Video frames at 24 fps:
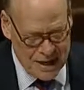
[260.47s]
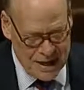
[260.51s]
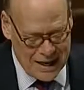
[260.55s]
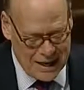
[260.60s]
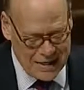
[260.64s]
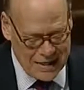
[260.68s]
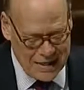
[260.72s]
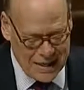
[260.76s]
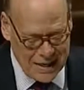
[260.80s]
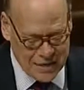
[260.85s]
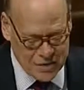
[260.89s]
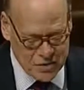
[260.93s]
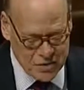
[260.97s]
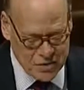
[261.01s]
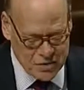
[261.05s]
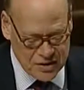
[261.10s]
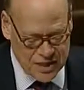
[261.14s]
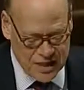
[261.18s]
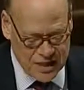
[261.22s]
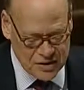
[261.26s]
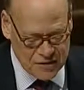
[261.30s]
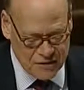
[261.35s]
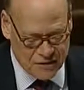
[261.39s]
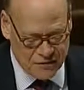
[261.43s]
And the
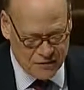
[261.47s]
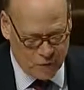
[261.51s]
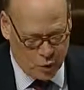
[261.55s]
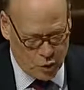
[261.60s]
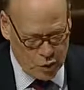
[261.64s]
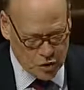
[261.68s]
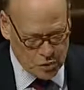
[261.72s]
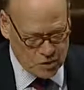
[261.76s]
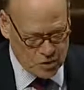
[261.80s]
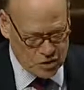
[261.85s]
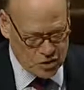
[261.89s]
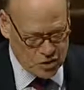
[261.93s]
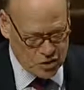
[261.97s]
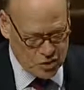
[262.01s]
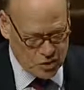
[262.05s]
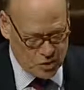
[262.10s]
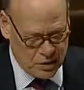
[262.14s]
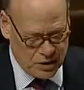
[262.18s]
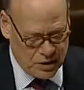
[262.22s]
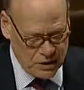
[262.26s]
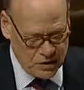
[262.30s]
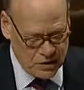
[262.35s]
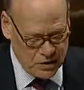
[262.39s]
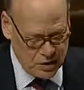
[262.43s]
exercise of enforcement
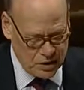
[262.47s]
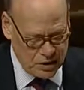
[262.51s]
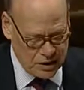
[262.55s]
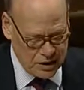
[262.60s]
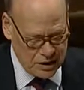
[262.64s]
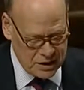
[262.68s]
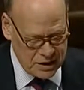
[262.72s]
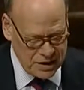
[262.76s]
discretion